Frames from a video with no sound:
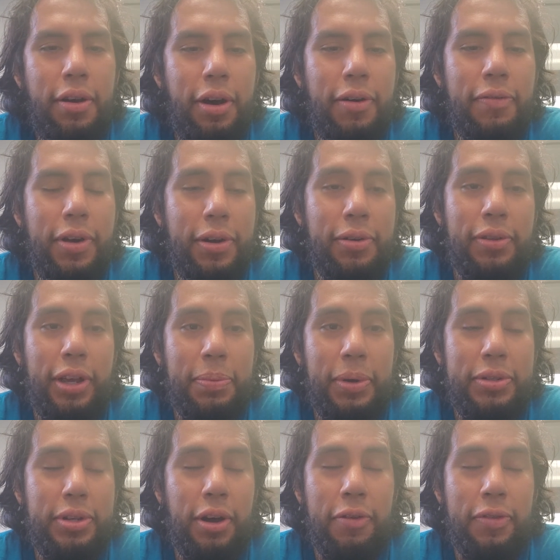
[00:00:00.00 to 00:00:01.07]
a veteran like
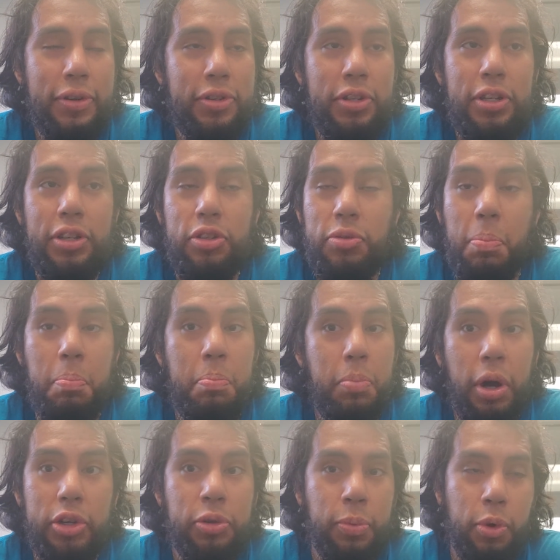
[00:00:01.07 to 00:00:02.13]
myself and she is
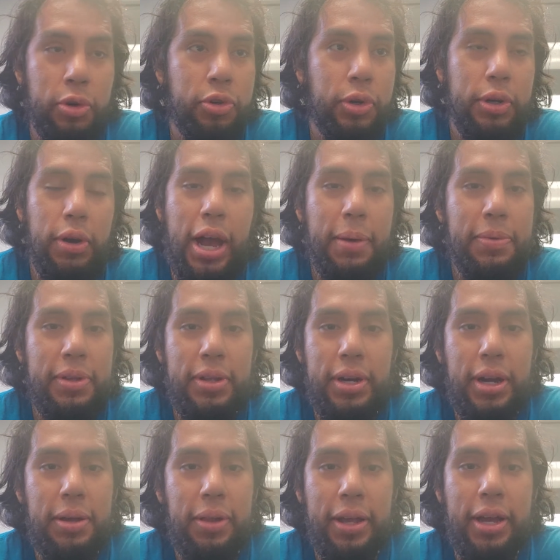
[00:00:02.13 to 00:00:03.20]
much more trigger happy than
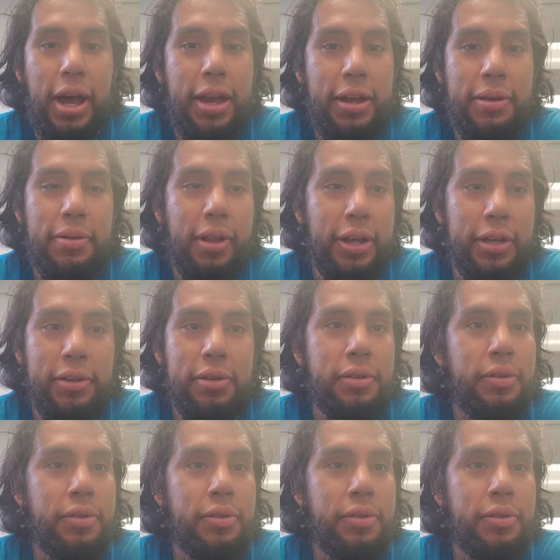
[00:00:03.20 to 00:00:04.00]
i like i like